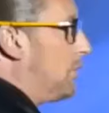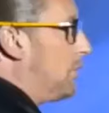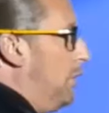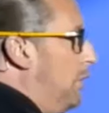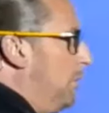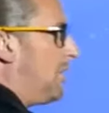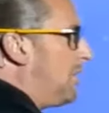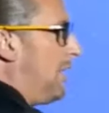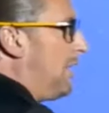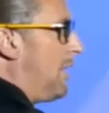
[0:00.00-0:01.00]
use
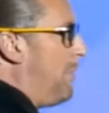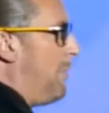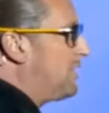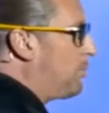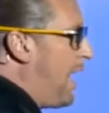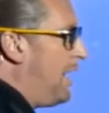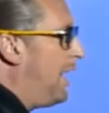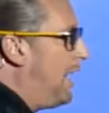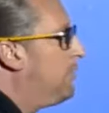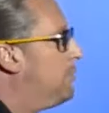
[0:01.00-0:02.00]
it in the best way.
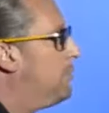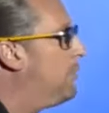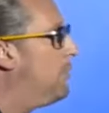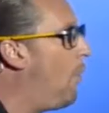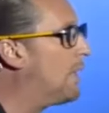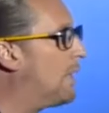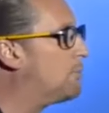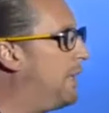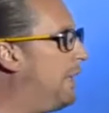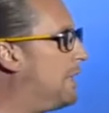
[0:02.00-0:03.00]
And do you know what's
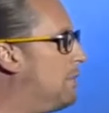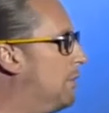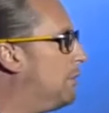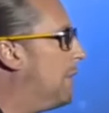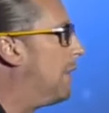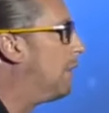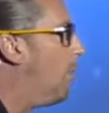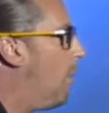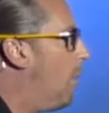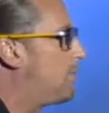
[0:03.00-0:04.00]
really good with the
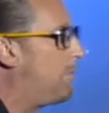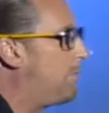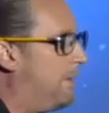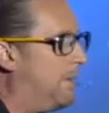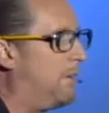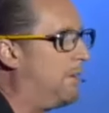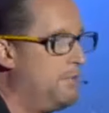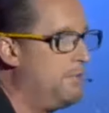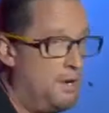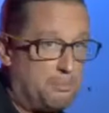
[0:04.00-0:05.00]
launch period of
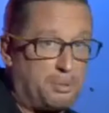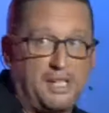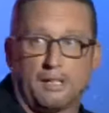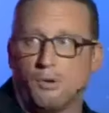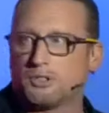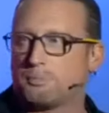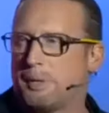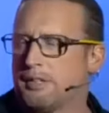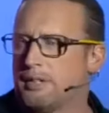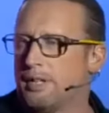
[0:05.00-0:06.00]
pre-launch
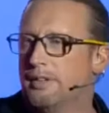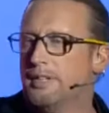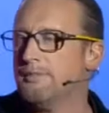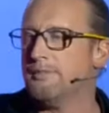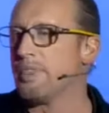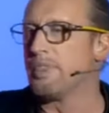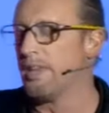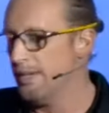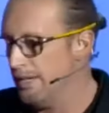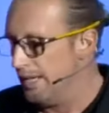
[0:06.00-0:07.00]
period?
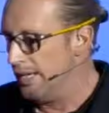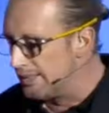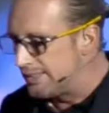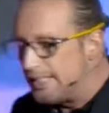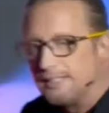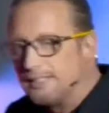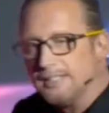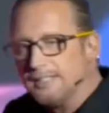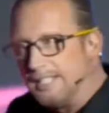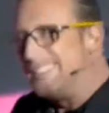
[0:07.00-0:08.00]
Is that
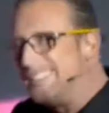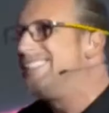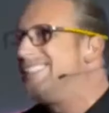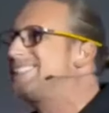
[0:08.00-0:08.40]
it is